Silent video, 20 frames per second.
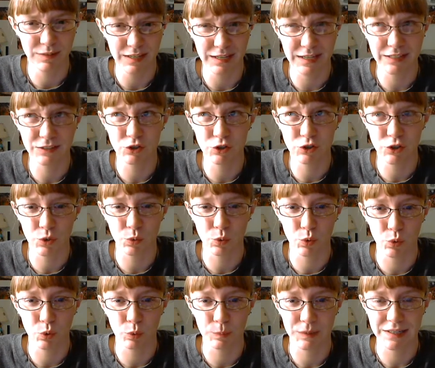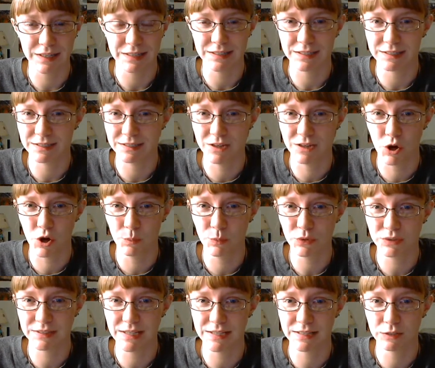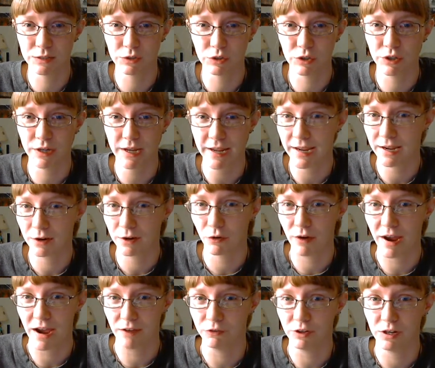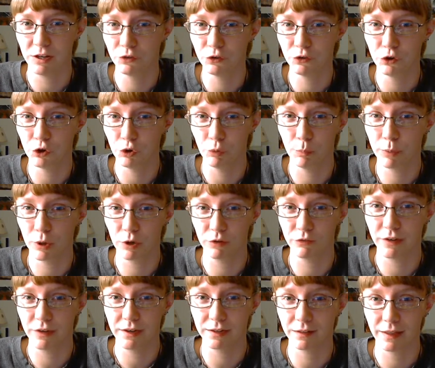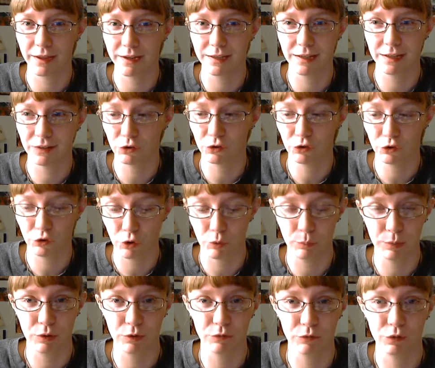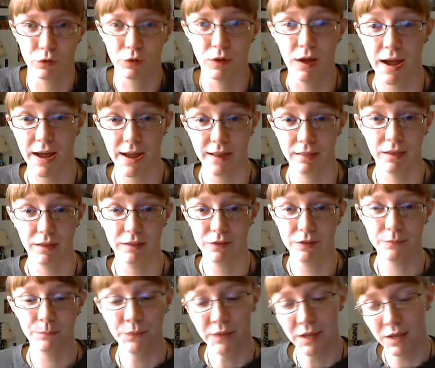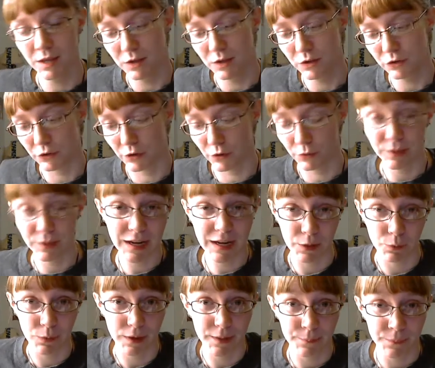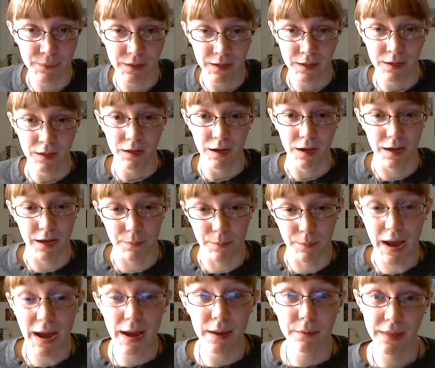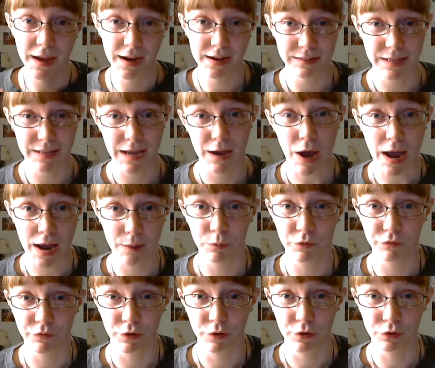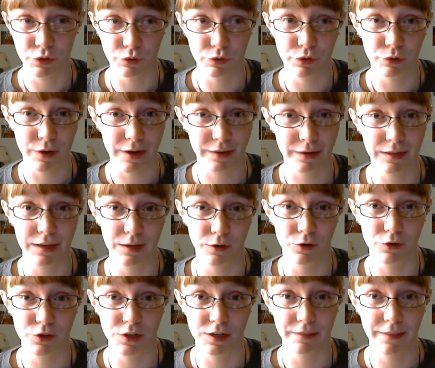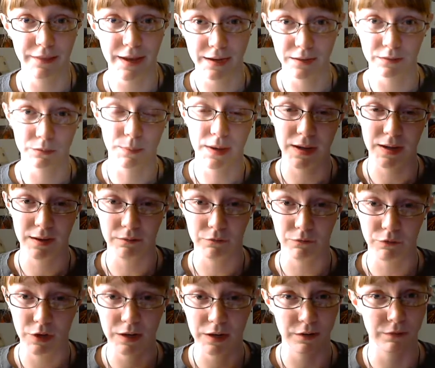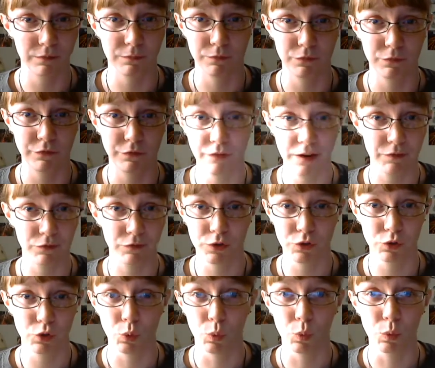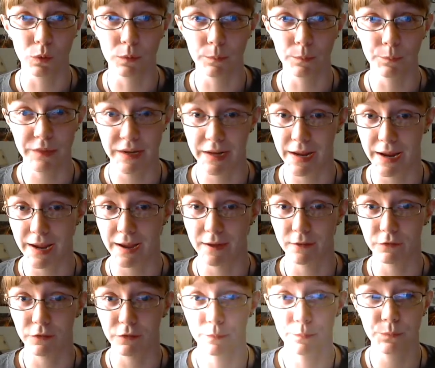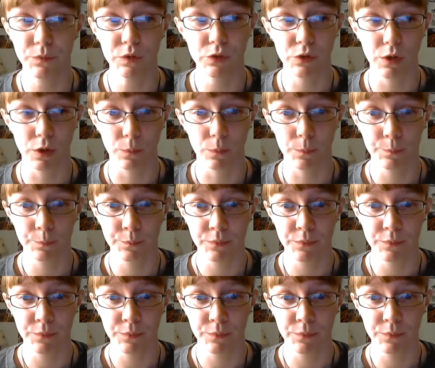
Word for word: it's so cool because it almost doesn't look handcrafted. It's too perfect. Like, it's so beautiful. I love it. So anyway, um, I that is how I prefer to direct energy. That is my very favorite tool that I have. So